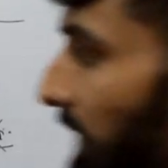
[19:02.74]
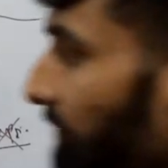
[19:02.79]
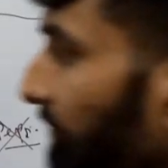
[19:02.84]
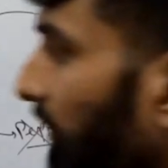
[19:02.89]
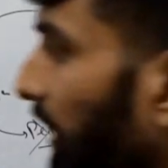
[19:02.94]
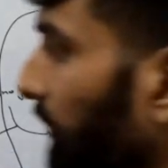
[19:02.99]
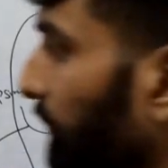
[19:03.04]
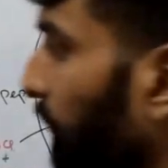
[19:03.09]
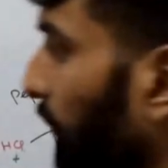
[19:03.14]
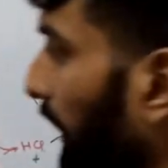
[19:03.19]

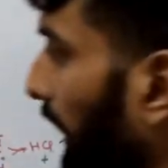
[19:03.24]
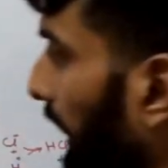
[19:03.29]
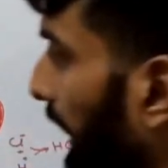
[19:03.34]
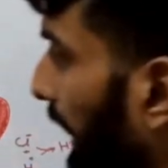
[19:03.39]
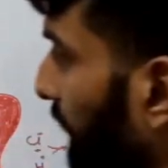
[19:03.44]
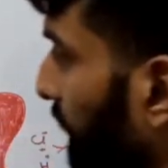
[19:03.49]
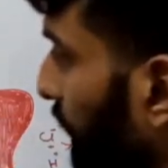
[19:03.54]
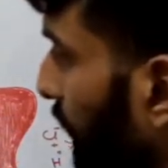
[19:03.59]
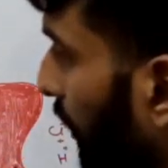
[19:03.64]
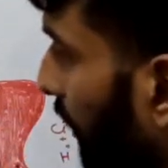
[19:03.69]

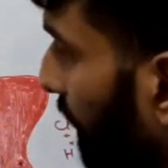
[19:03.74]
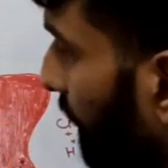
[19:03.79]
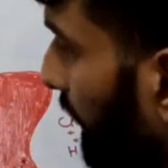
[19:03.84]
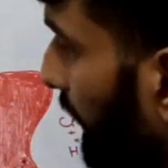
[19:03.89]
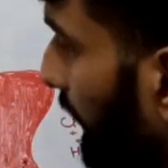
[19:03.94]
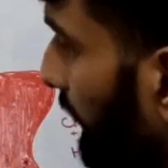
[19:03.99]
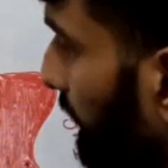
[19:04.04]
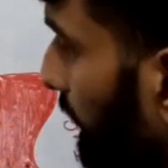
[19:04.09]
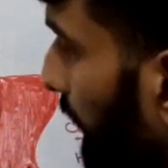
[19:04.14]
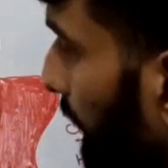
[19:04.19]
phosphorylation of
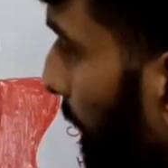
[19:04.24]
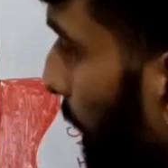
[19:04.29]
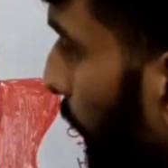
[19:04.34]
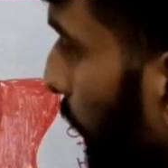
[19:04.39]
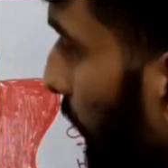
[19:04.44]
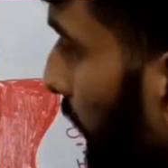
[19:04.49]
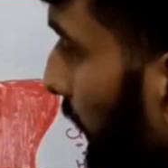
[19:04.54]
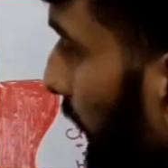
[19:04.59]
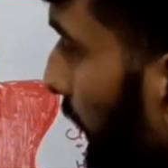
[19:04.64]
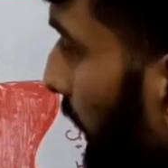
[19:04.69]
ethanol
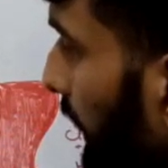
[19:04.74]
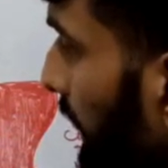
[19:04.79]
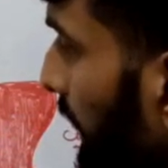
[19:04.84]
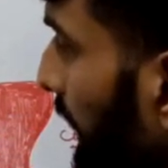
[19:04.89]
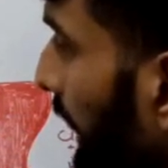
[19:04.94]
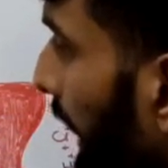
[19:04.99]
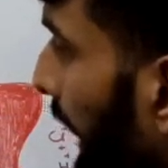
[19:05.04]
protein,